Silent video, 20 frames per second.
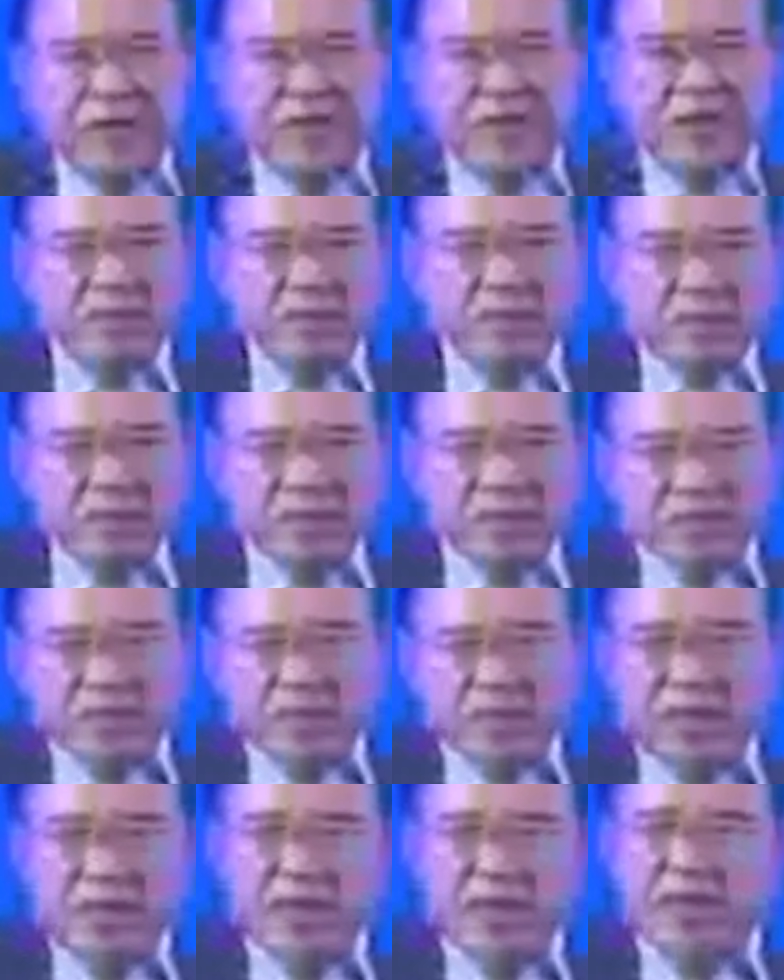services. And
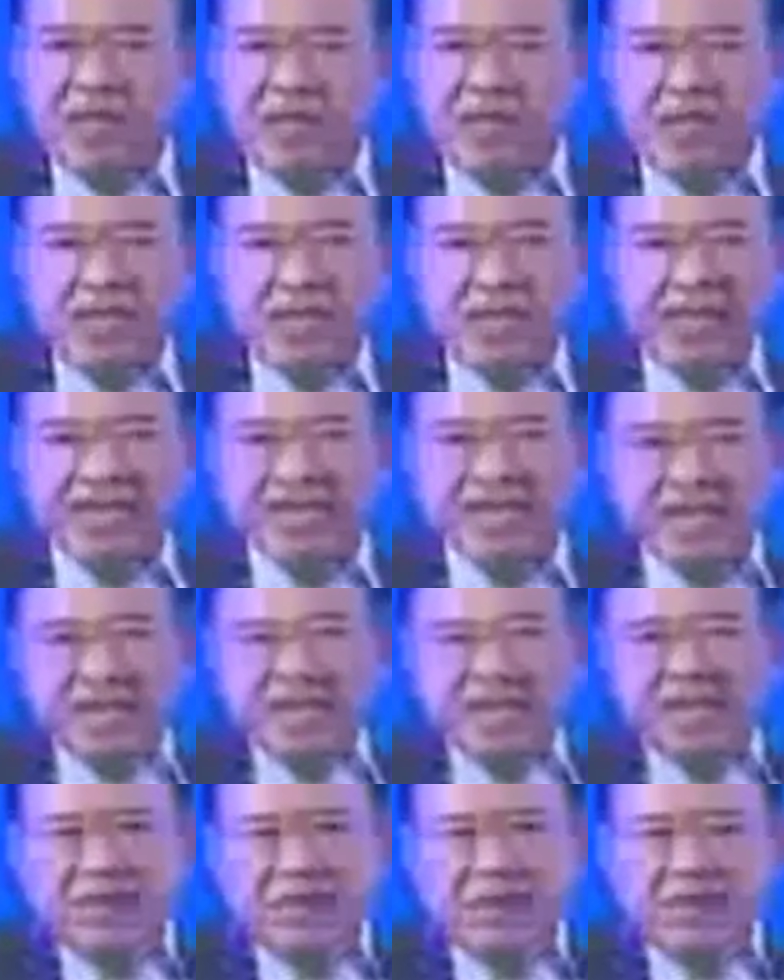you can see that
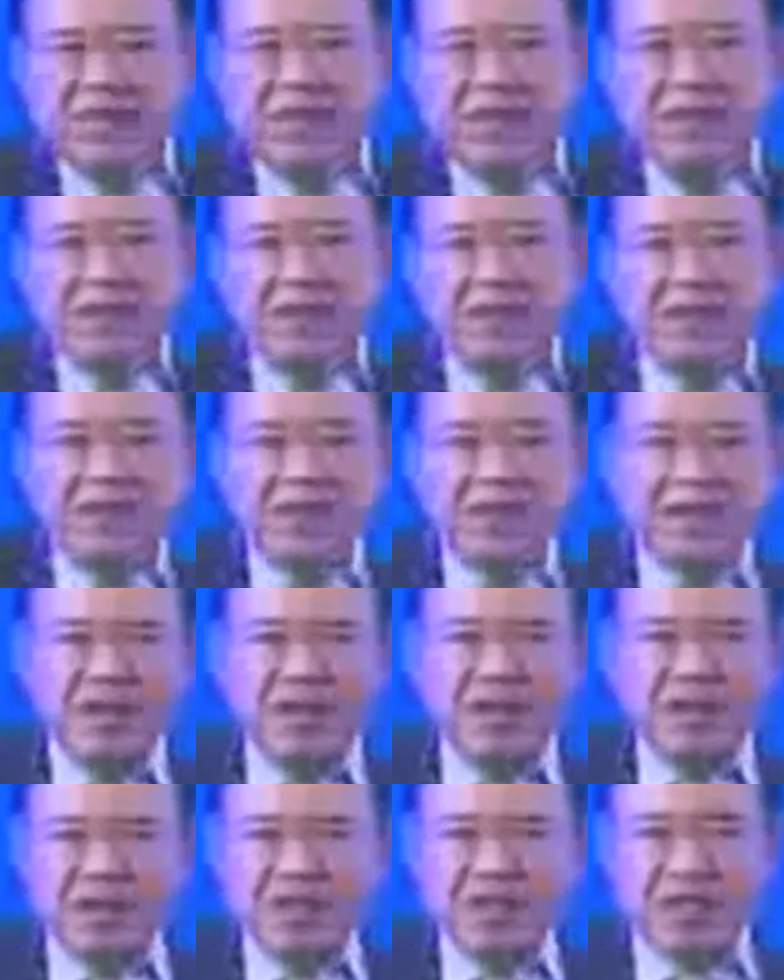ICT
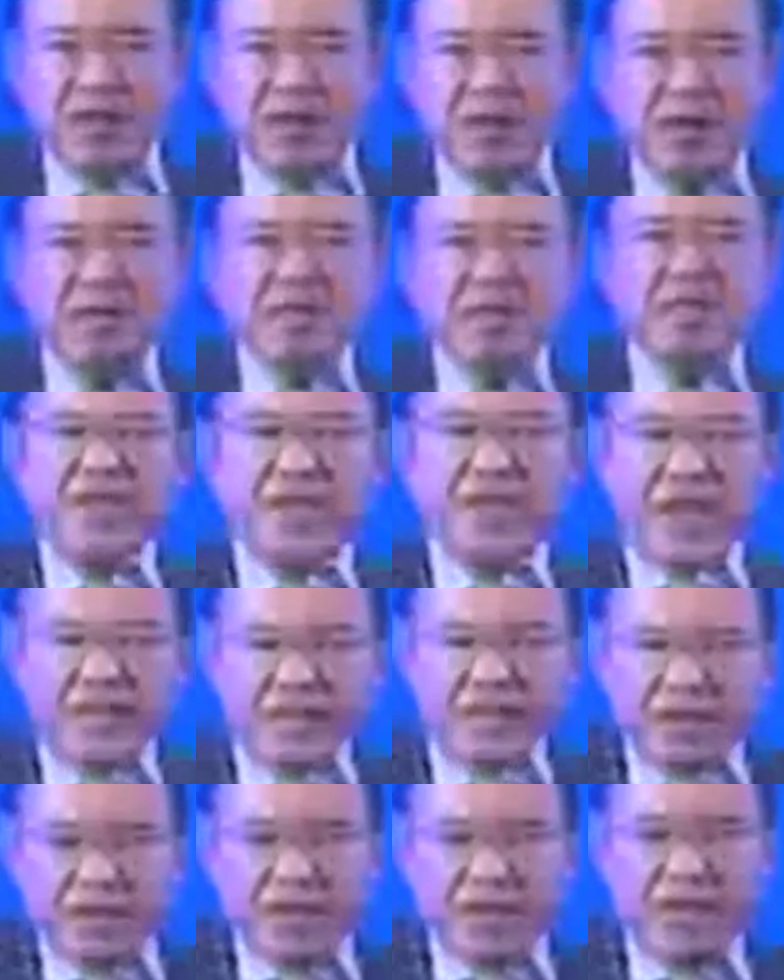is a glorious
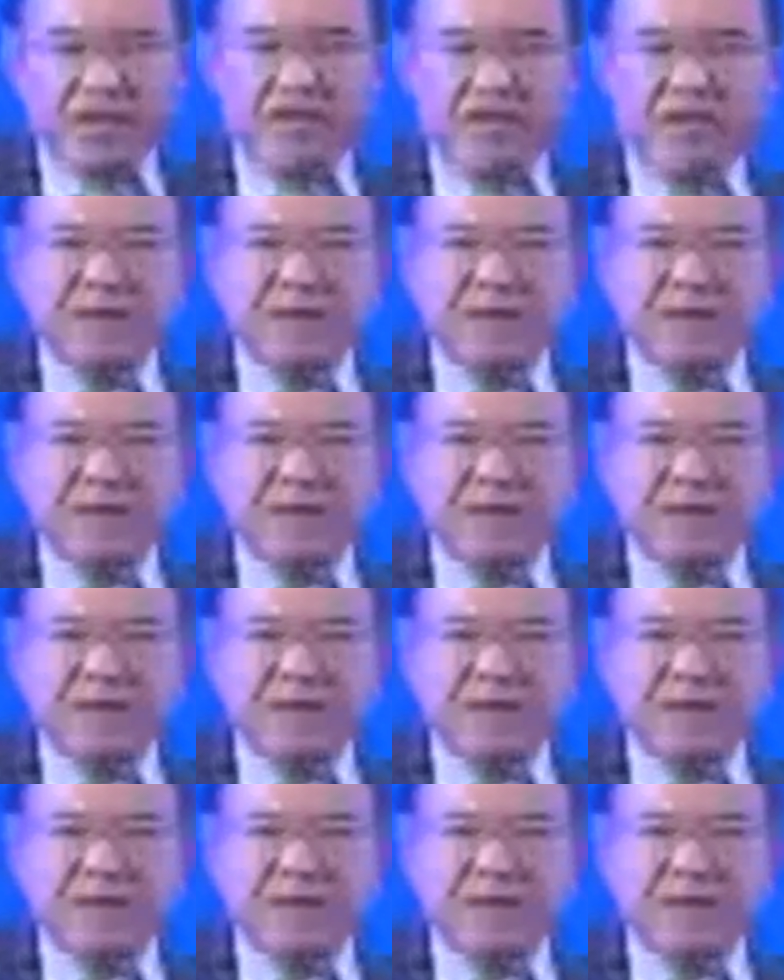area